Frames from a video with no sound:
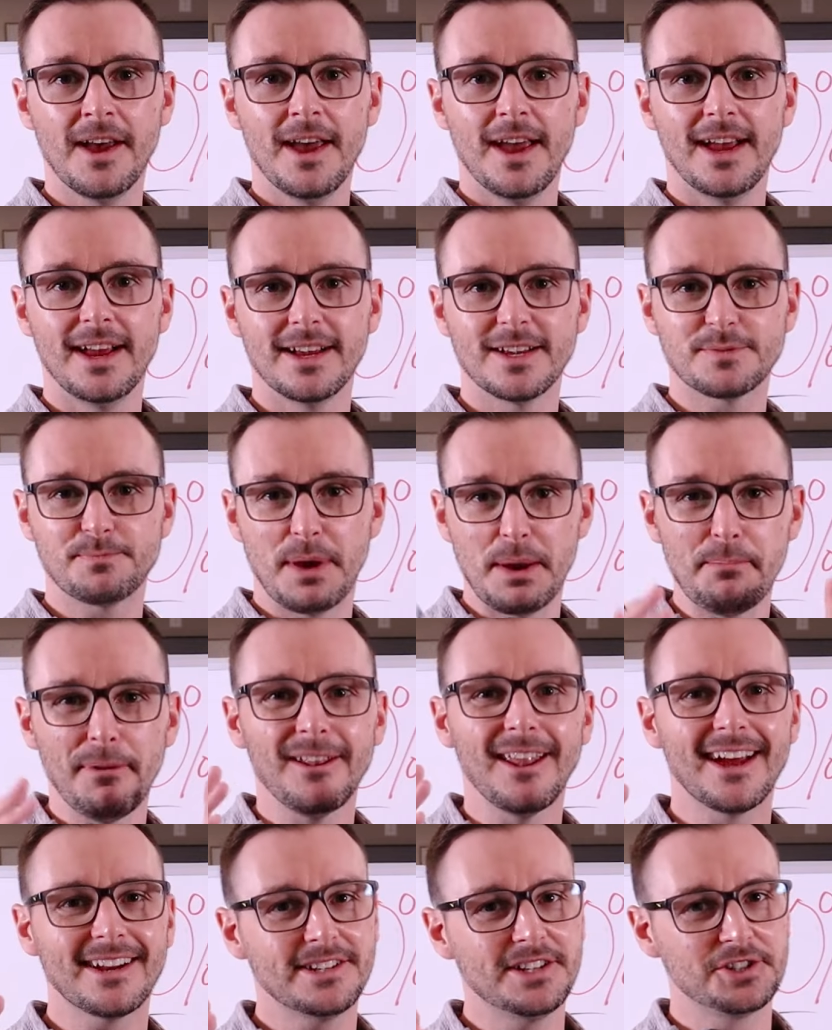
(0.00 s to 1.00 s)
is people
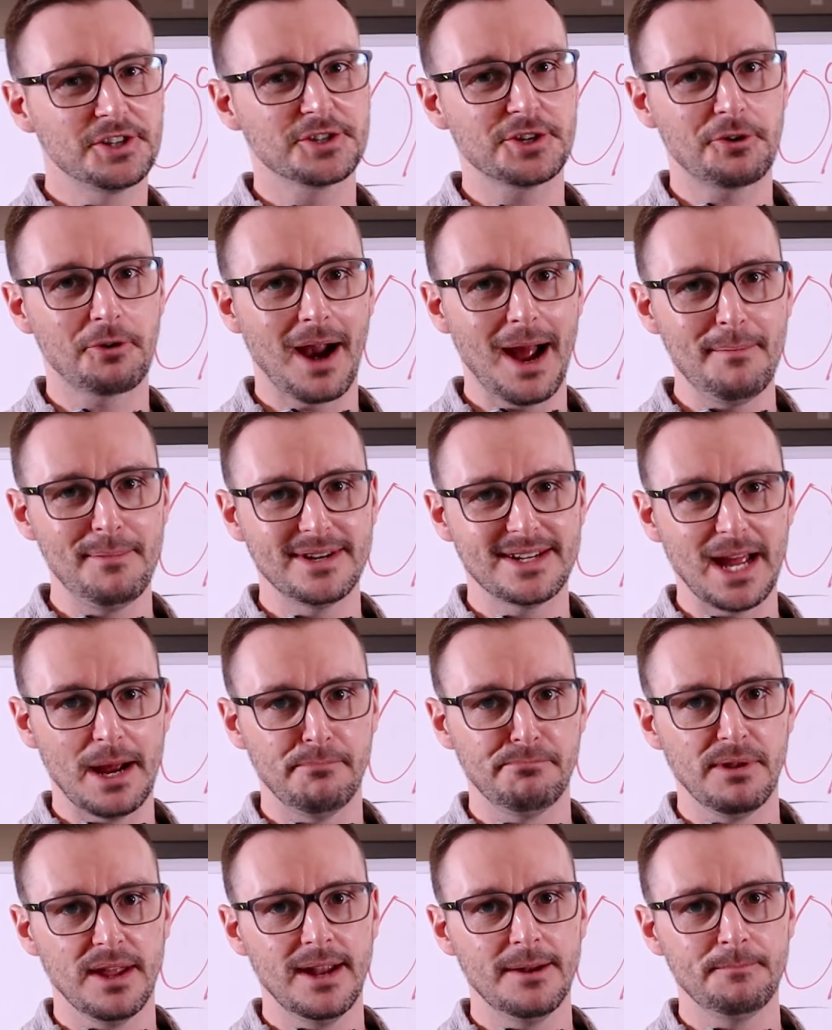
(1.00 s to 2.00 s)
like to just grab a
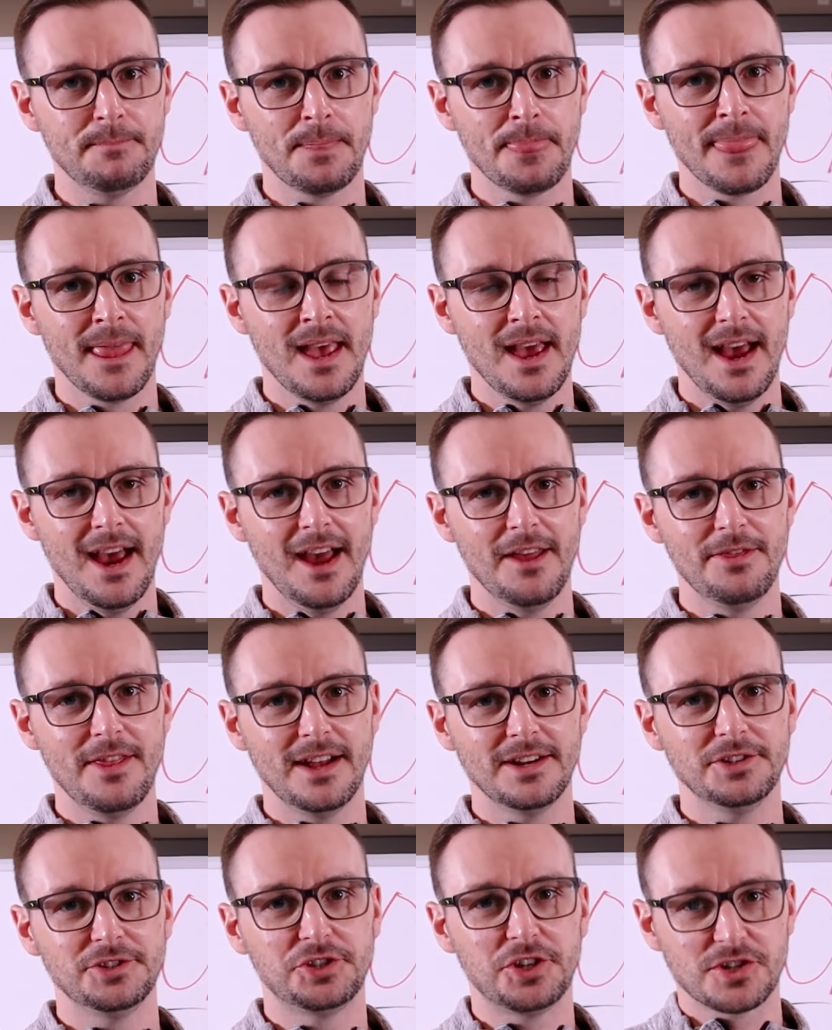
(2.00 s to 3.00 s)
template and
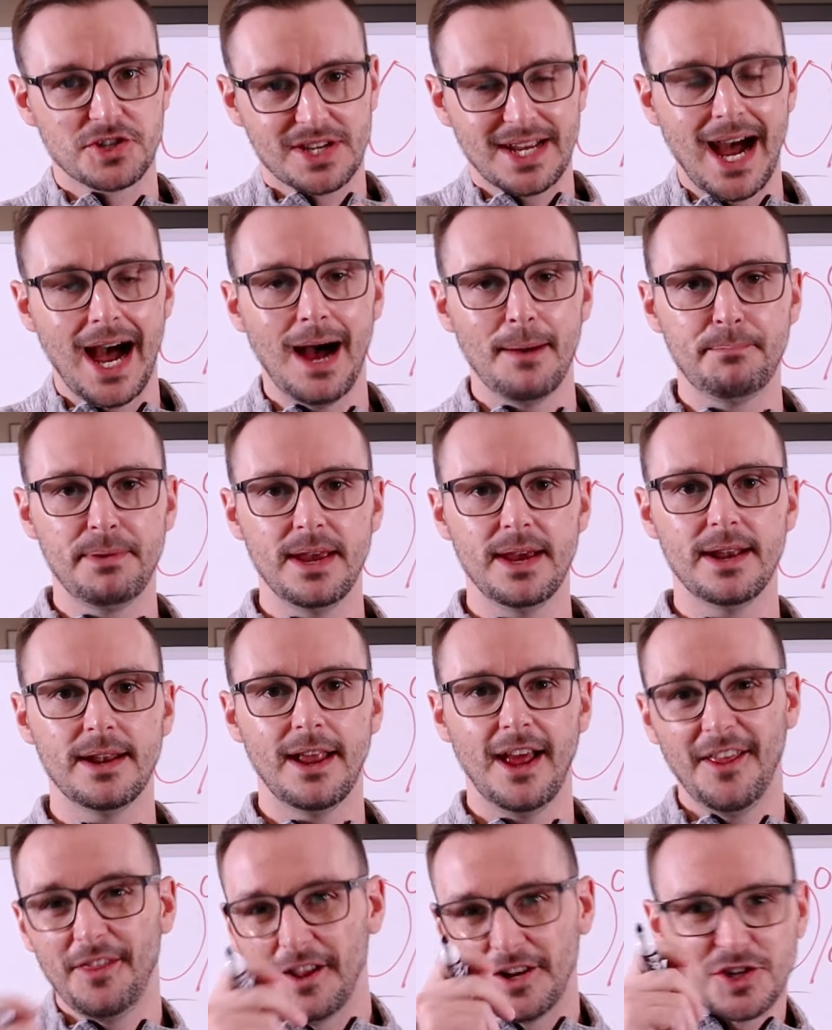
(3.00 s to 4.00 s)
then just copy it
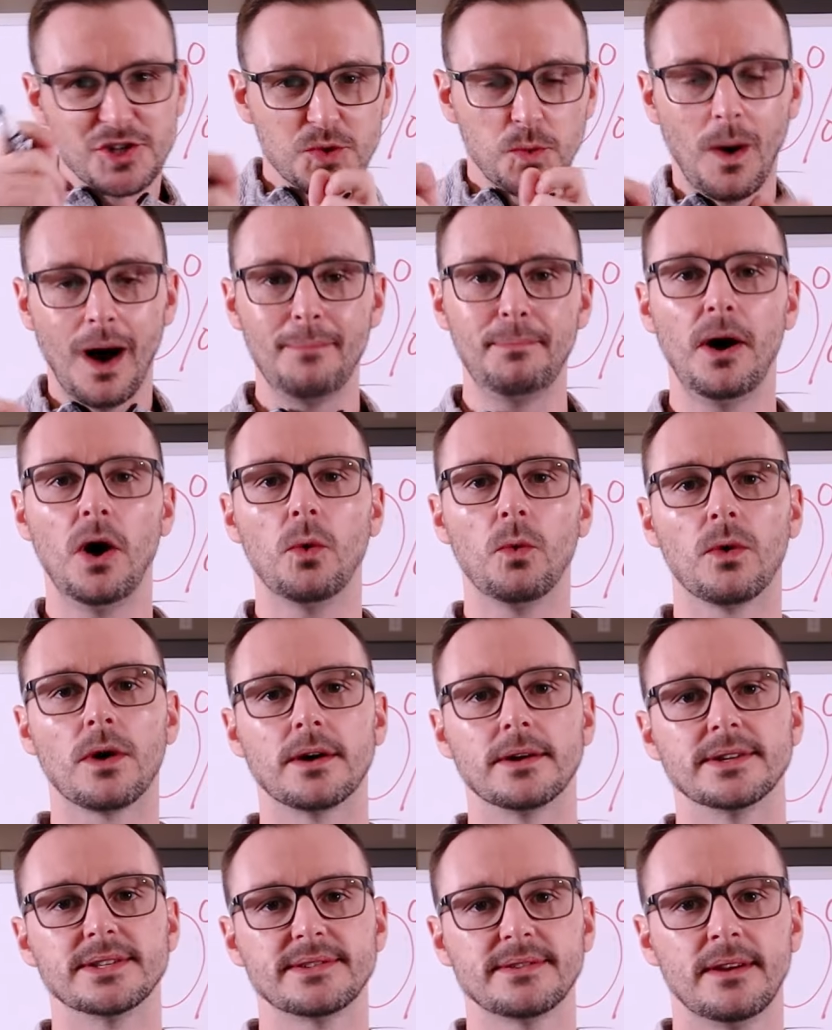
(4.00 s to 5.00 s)
and then swap out
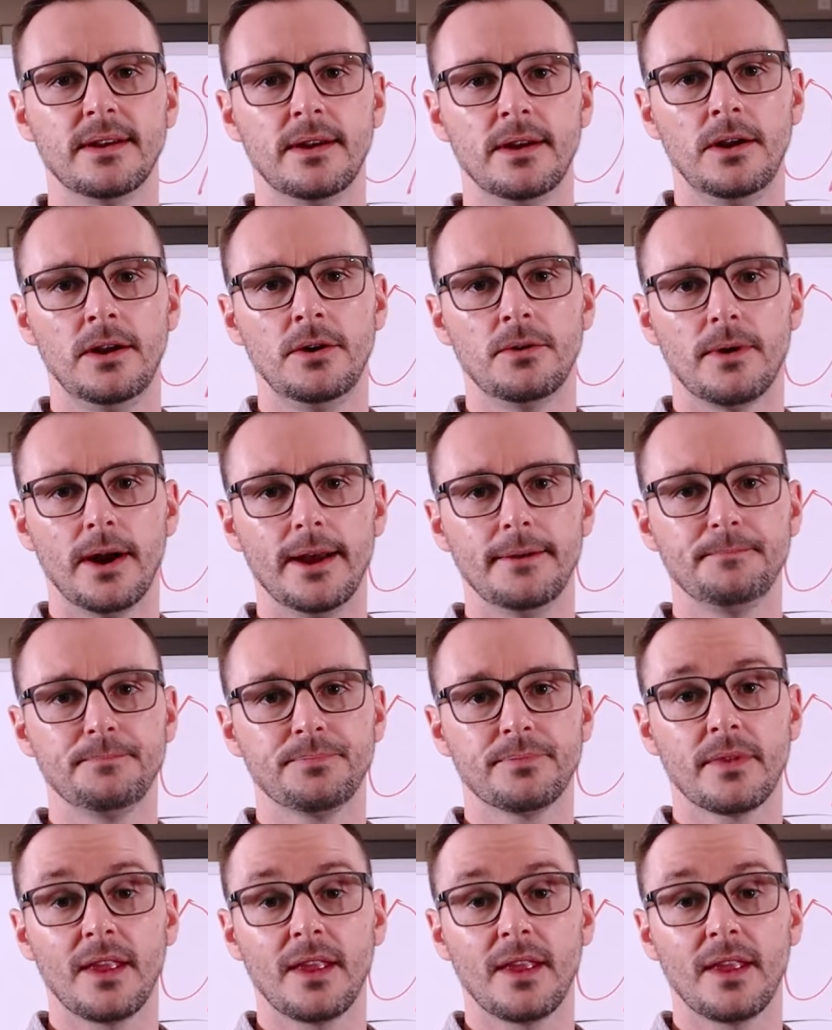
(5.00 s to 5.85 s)
words, right?